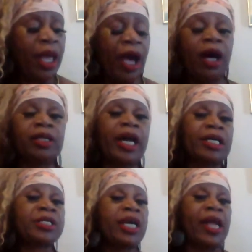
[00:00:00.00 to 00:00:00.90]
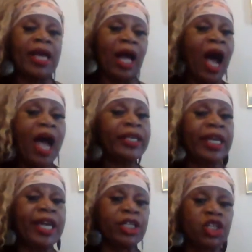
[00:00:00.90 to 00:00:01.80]
Like I said, and I
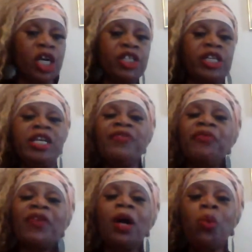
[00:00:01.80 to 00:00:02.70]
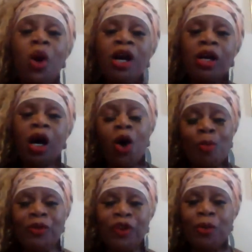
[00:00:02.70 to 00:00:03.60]
can't judge even if I were
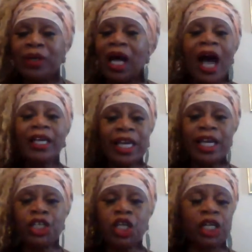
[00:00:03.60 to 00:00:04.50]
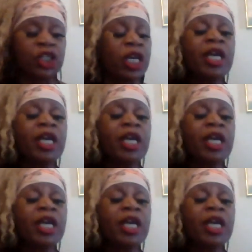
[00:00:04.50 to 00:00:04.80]
homophobic. I can't judge.